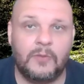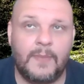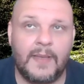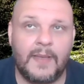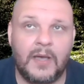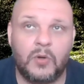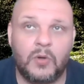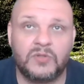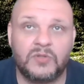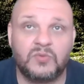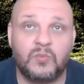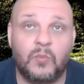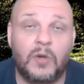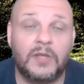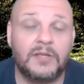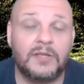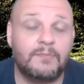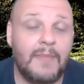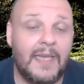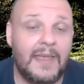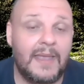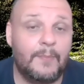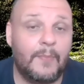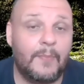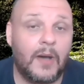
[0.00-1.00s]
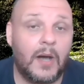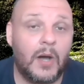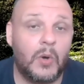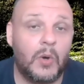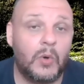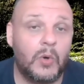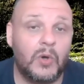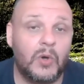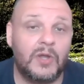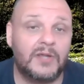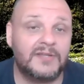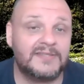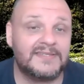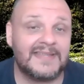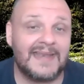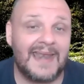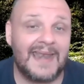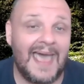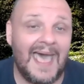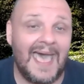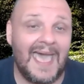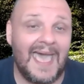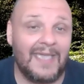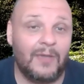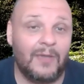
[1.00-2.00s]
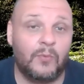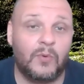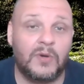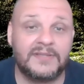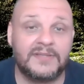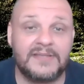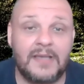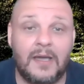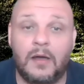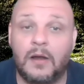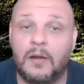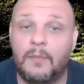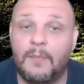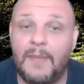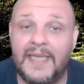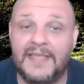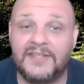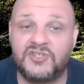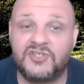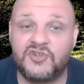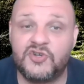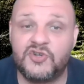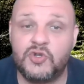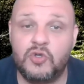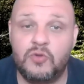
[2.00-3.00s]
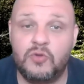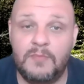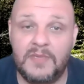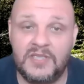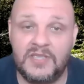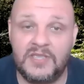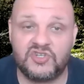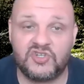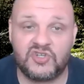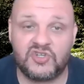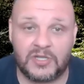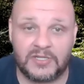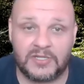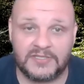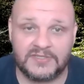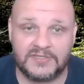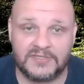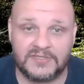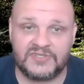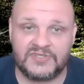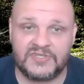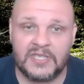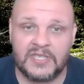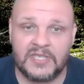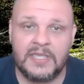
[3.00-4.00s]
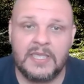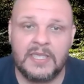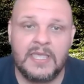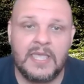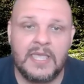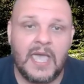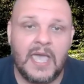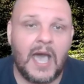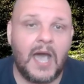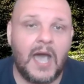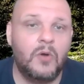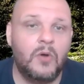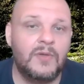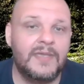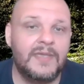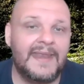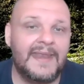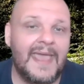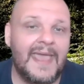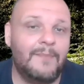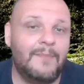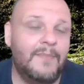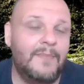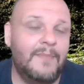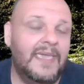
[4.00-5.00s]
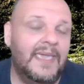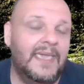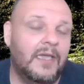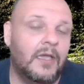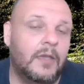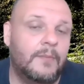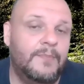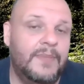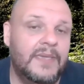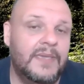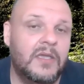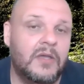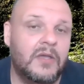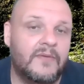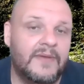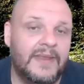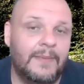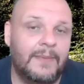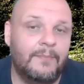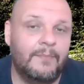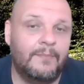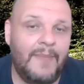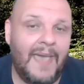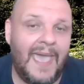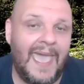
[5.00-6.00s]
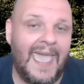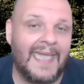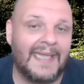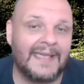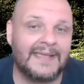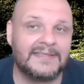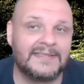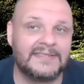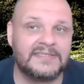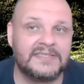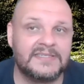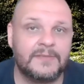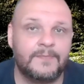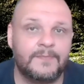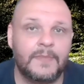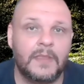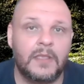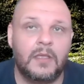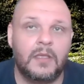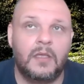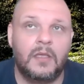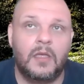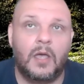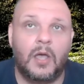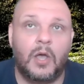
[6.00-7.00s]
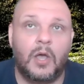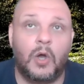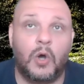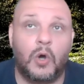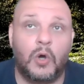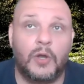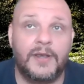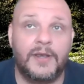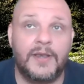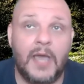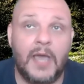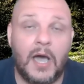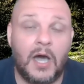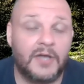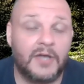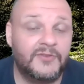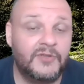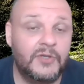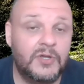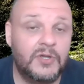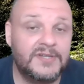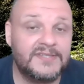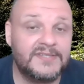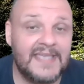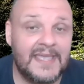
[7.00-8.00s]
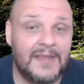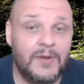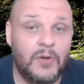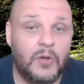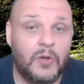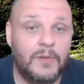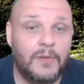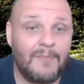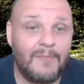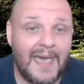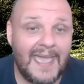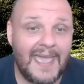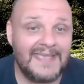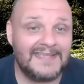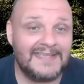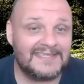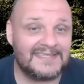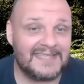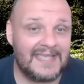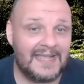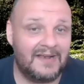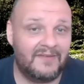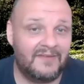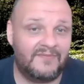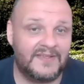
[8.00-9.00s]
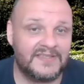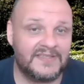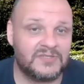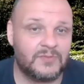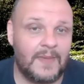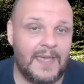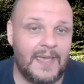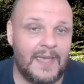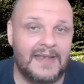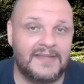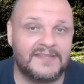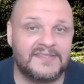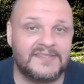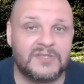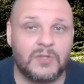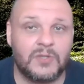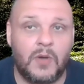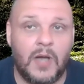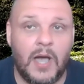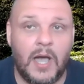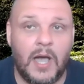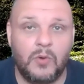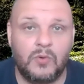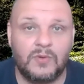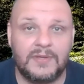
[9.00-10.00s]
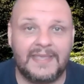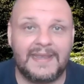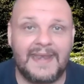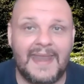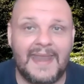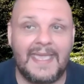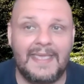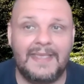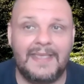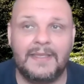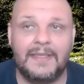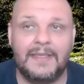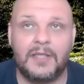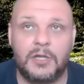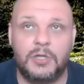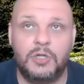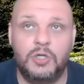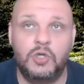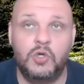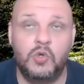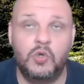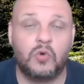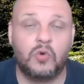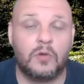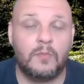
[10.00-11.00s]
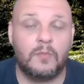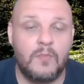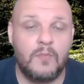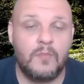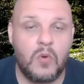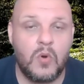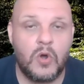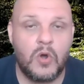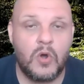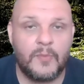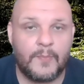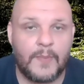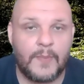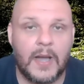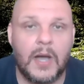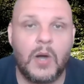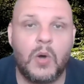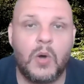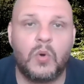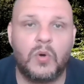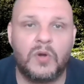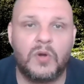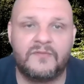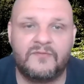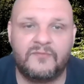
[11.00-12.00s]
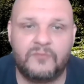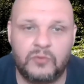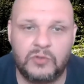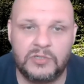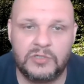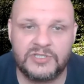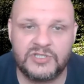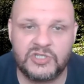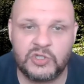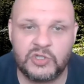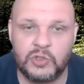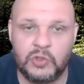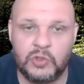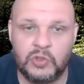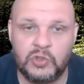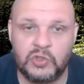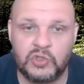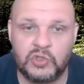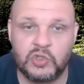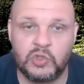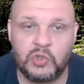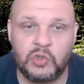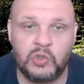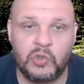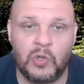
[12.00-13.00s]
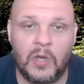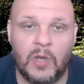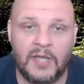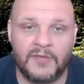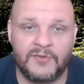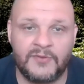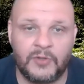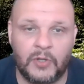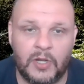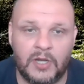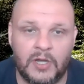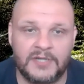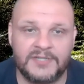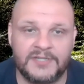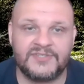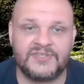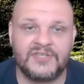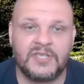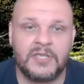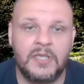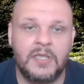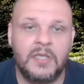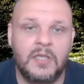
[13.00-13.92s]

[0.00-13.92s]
about what my powers lie, what are my true missions, how can I make a bigger impact on others and on myself as well. So, how can I look more powerful to, to others?